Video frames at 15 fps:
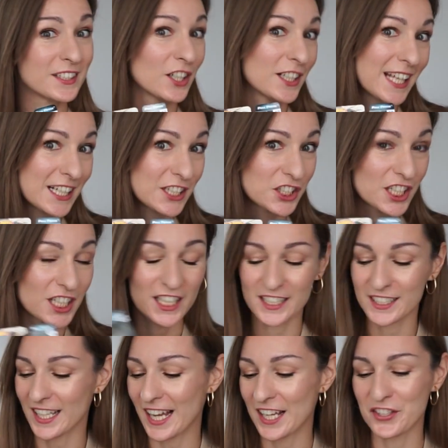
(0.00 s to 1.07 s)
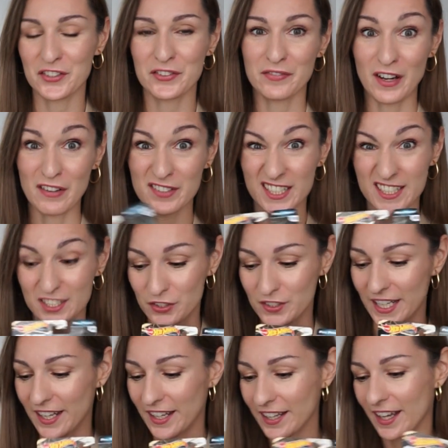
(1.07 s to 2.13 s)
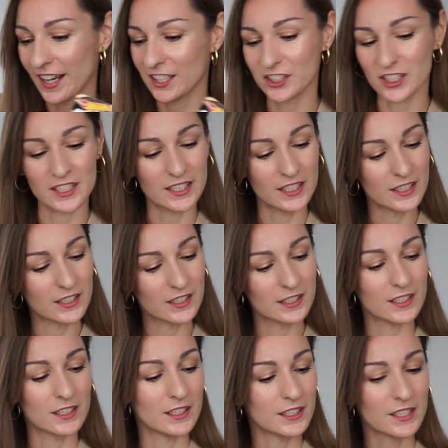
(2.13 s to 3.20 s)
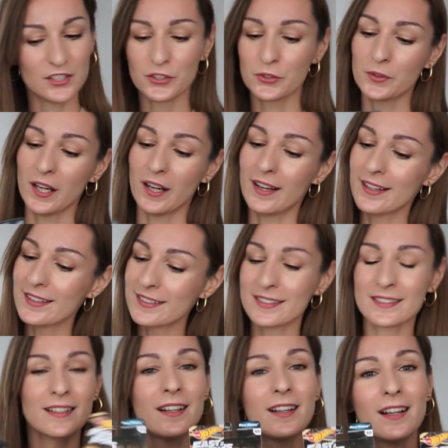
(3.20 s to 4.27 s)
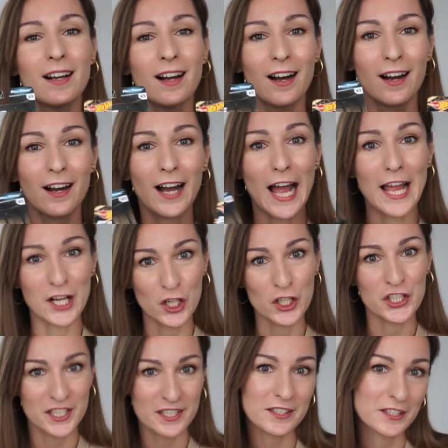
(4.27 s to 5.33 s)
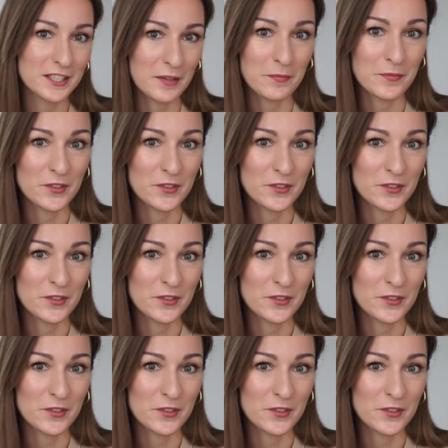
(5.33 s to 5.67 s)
collection, I just found this today, actually, these two guys. I consider them